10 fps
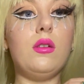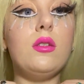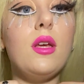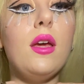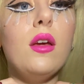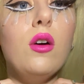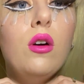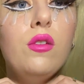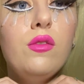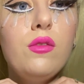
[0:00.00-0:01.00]
take it
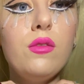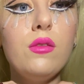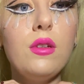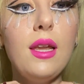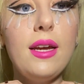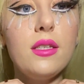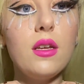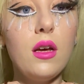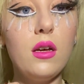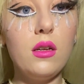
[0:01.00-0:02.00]
off
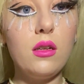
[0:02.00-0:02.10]
later.